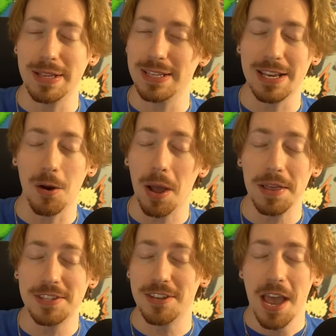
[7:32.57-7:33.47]
you know,
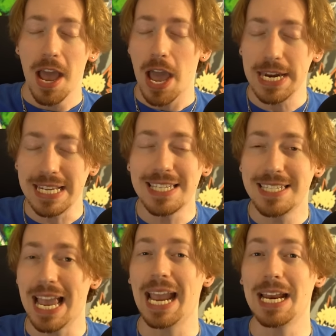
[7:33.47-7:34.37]
it's an
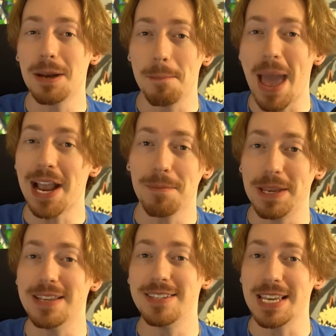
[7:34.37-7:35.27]
insane mega
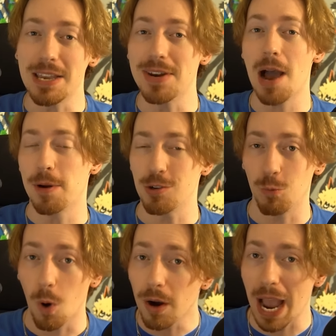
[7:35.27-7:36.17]
PC given how much
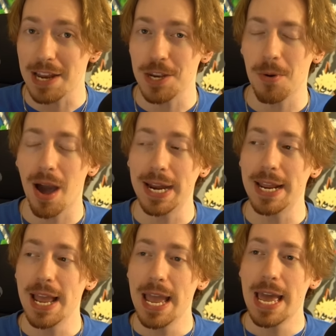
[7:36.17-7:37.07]
work I do on it.
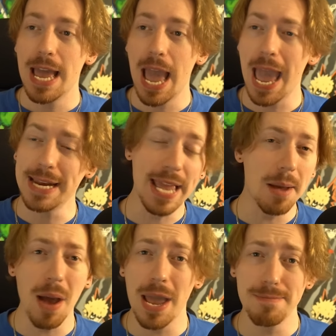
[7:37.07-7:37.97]
And yeah,
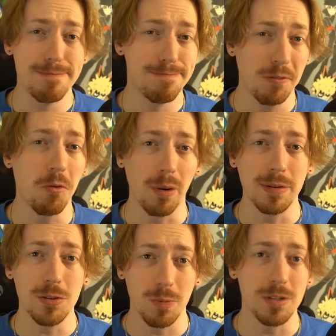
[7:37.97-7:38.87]
my
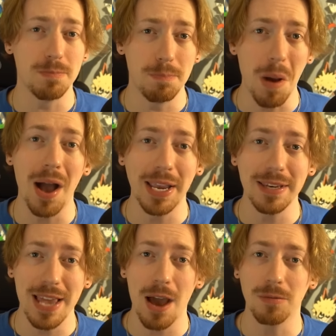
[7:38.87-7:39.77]
performance was
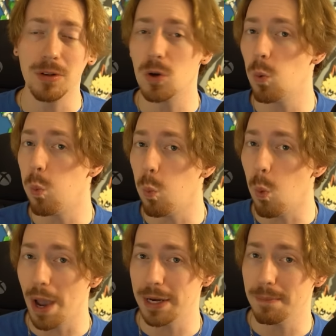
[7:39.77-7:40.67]
bogging down
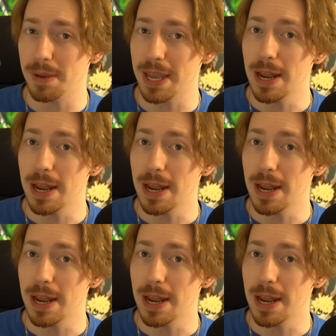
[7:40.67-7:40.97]
quite a bit.